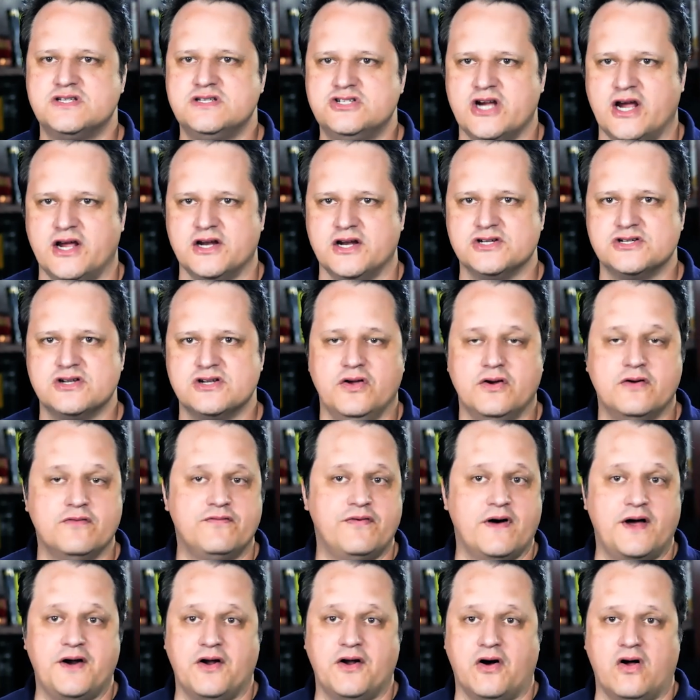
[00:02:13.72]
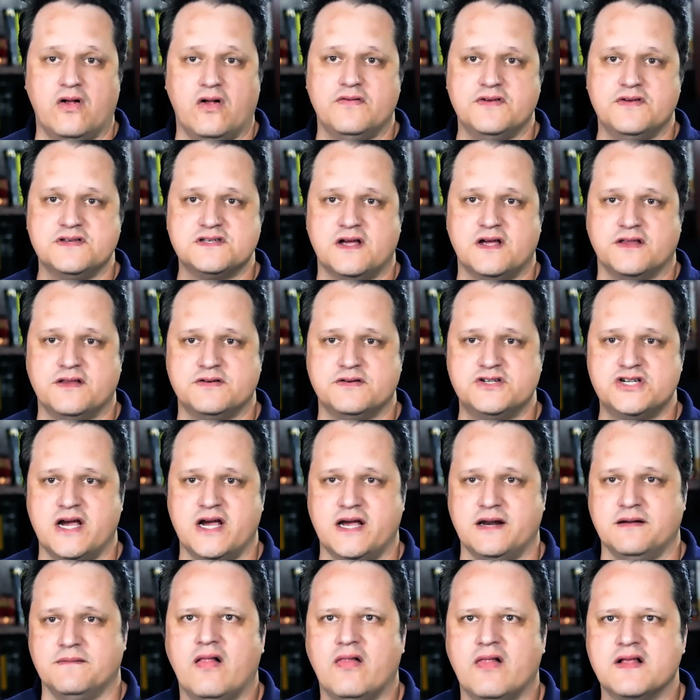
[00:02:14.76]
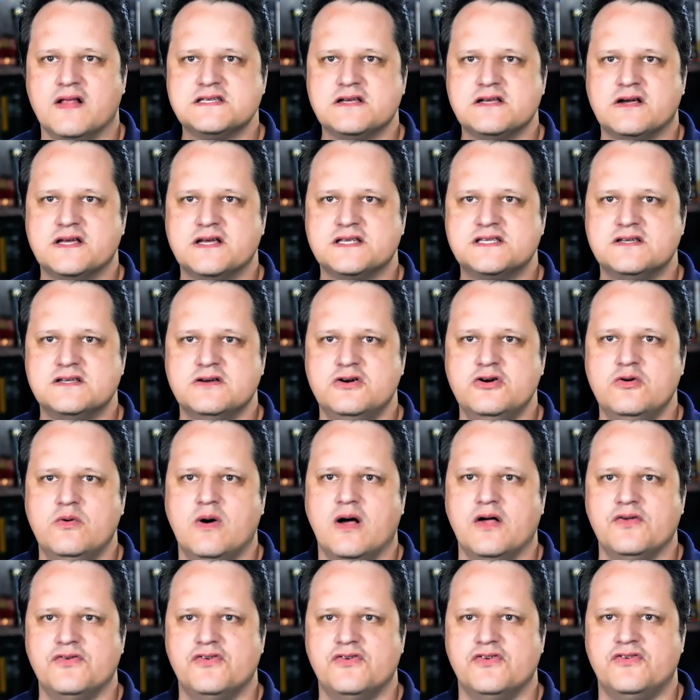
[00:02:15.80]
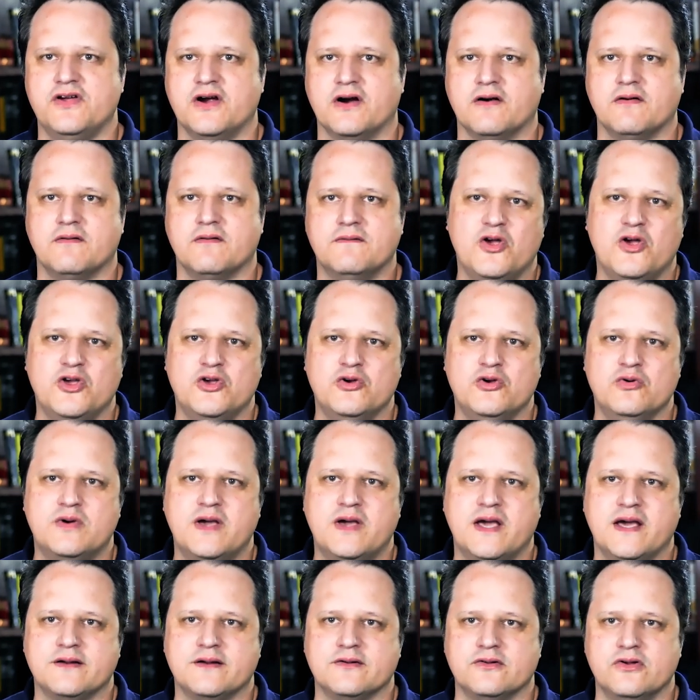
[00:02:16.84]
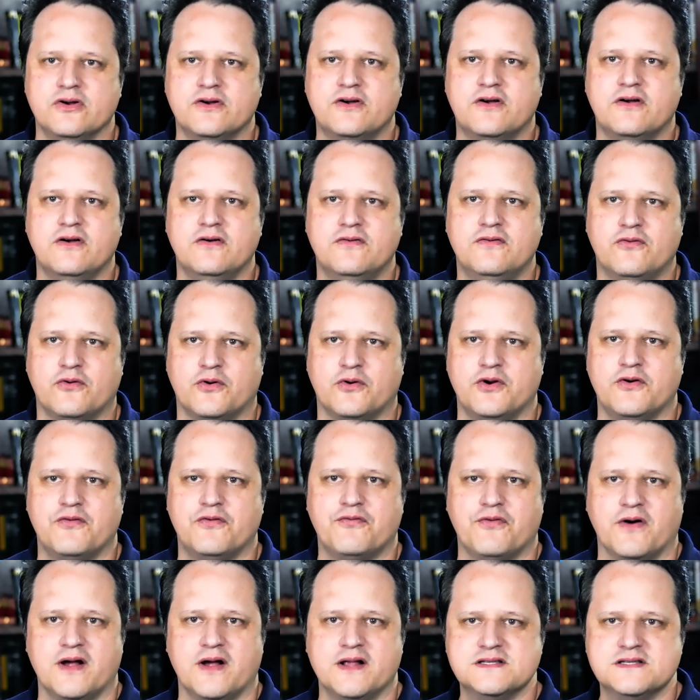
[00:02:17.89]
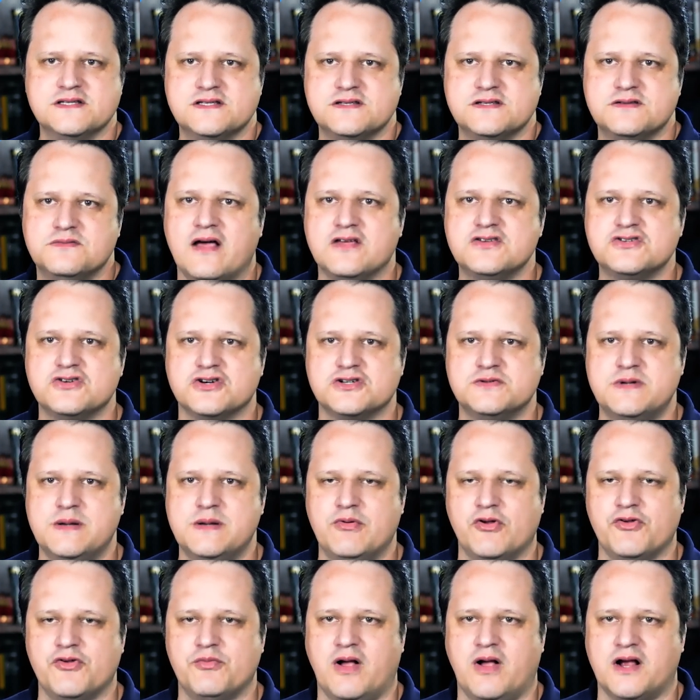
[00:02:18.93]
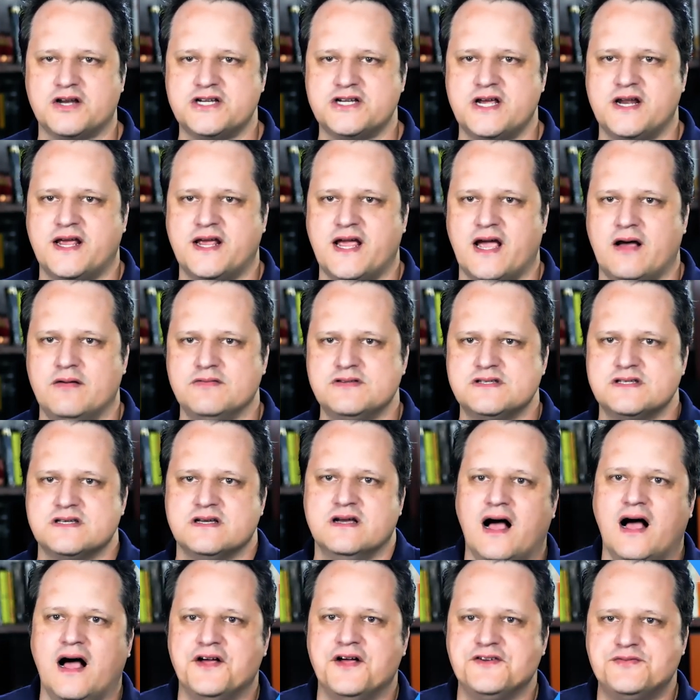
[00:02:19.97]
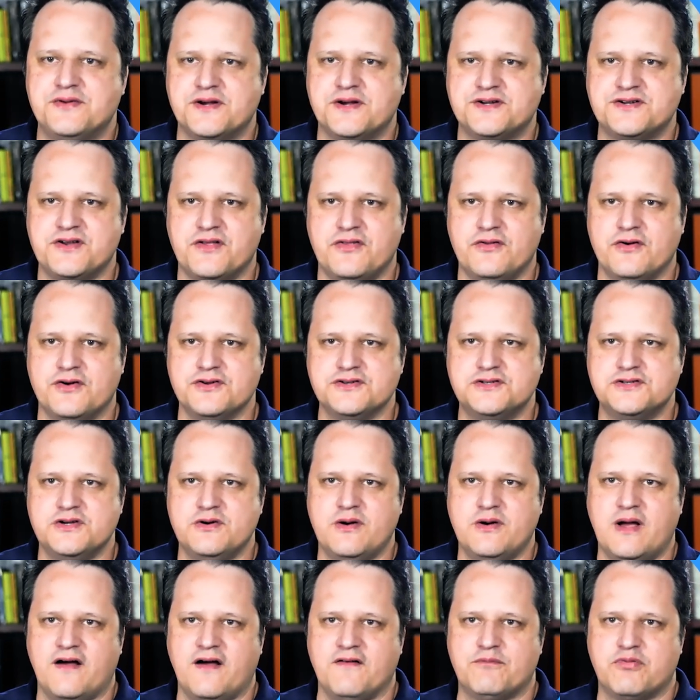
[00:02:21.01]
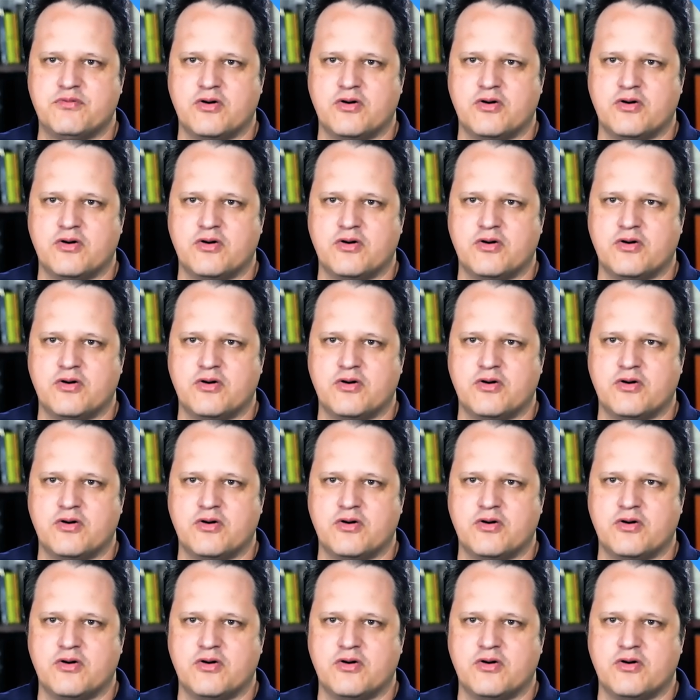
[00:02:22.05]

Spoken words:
changed. You can find all of these on the chain. Let's look at who else is here. You can look for your friends, search people's blockchain accounts, especially those who have